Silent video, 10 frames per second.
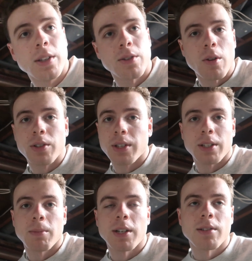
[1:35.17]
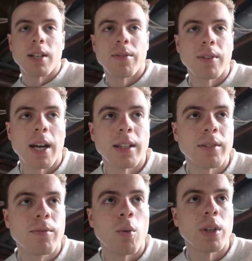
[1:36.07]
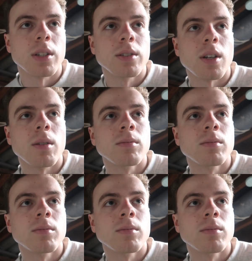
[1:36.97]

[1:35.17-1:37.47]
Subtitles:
there's only 6 minutes left, not like 40, so.